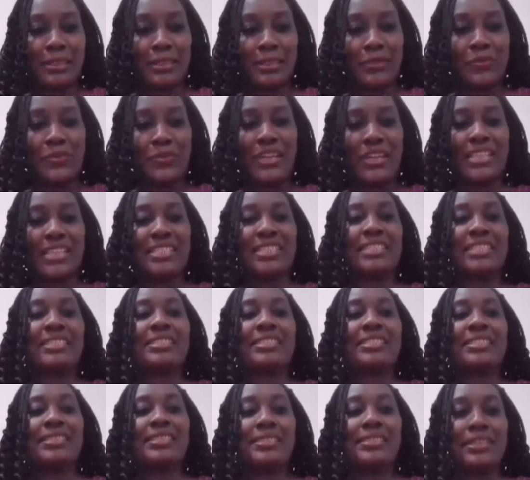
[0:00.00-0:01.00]

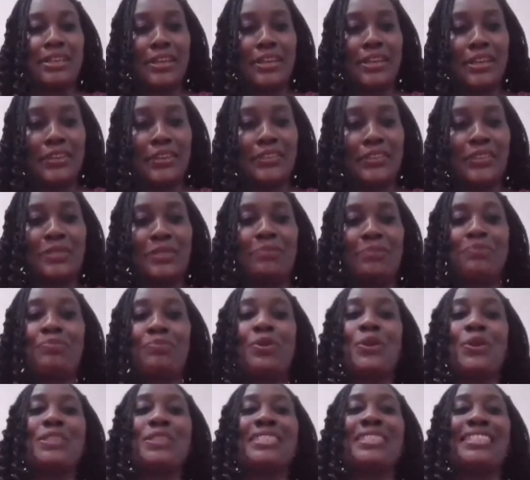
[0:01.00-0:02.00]
Reading is
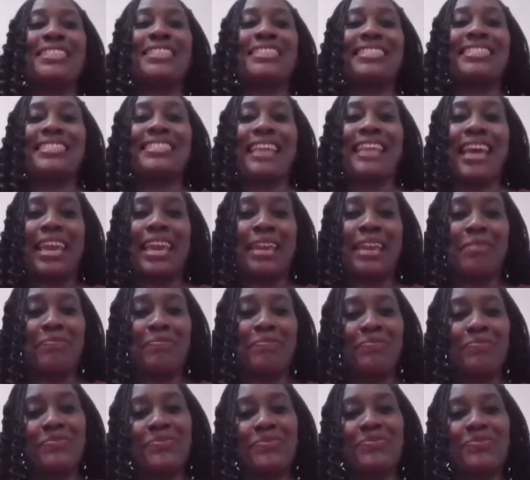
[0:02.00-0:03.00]
bonding time.
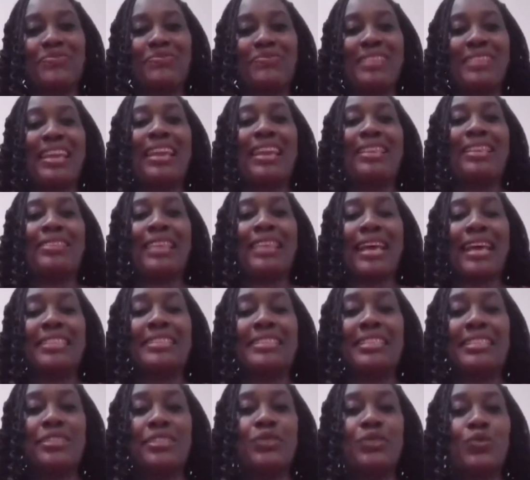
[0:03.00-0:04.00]

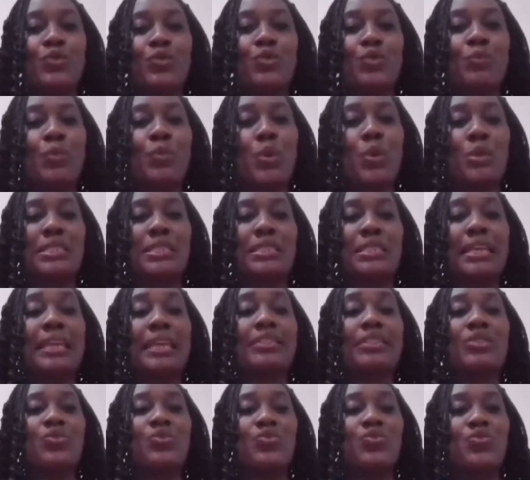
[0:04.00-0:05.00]
That is a good
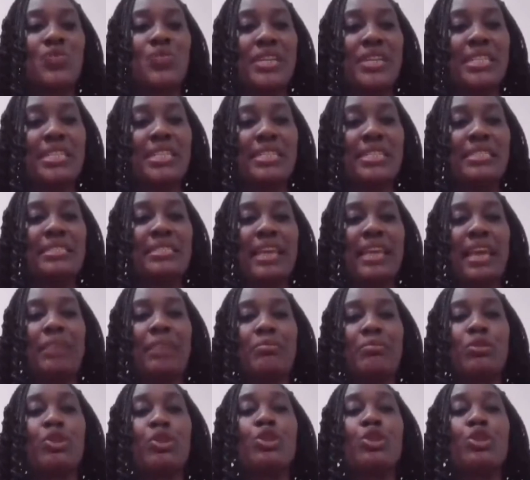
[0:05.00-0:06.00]
punchline. Reading
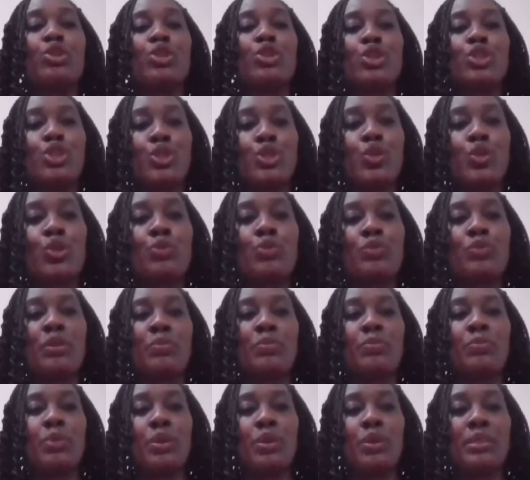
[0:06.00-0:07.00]
time should be
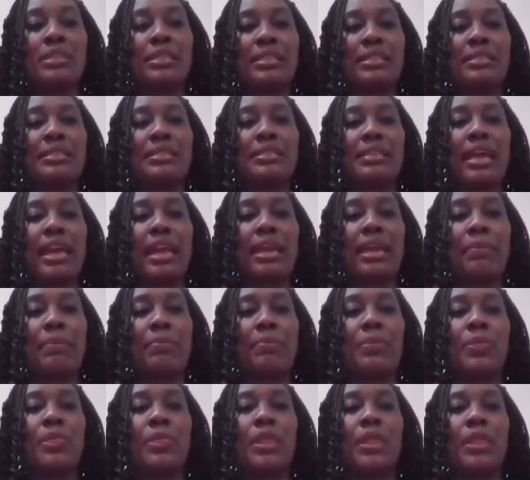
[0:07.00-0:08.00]
bonding time.
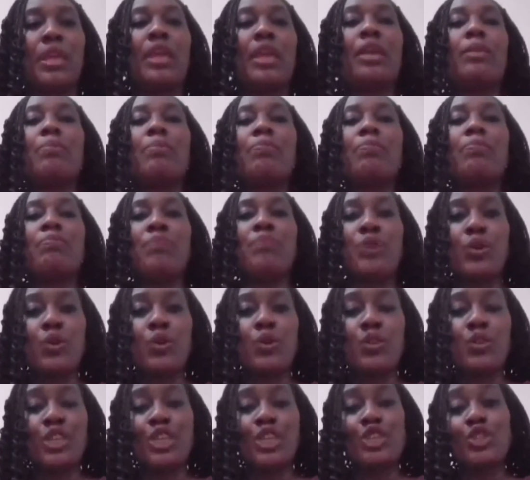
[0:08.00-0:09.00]

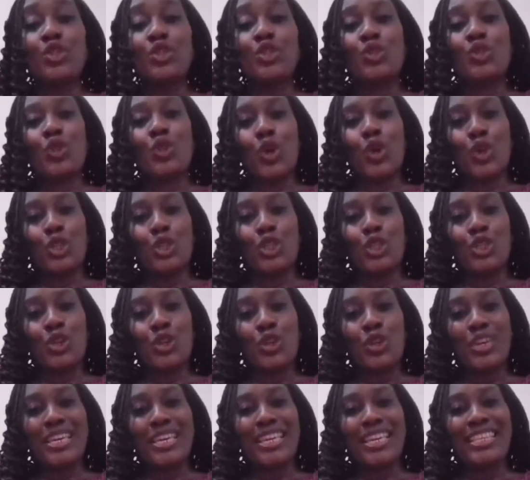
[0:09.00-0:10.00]
Building
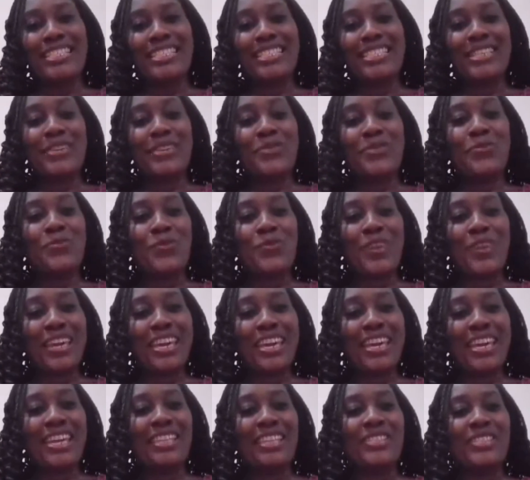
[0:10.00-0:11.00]
structure is the
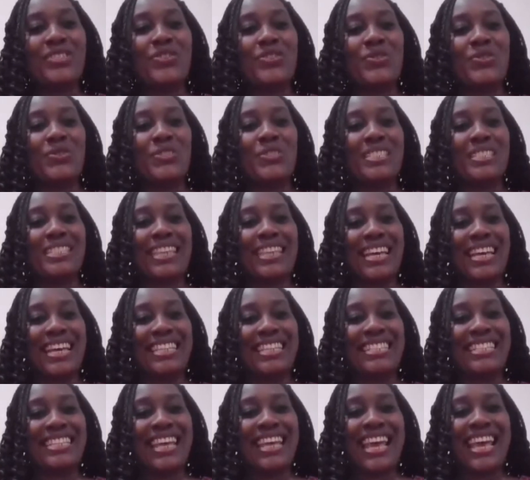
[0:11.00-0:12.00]
way to start.